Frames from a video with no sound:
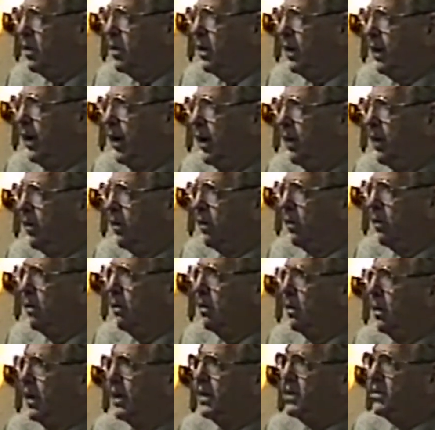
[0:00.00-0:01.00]
together
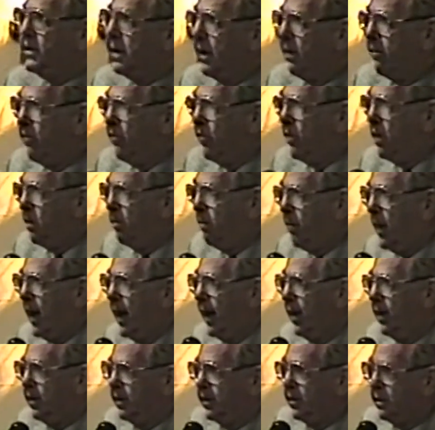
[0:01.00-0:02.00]
except for the
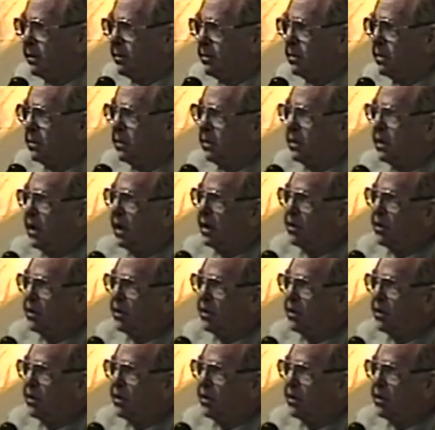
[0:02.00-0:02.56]
pilot. I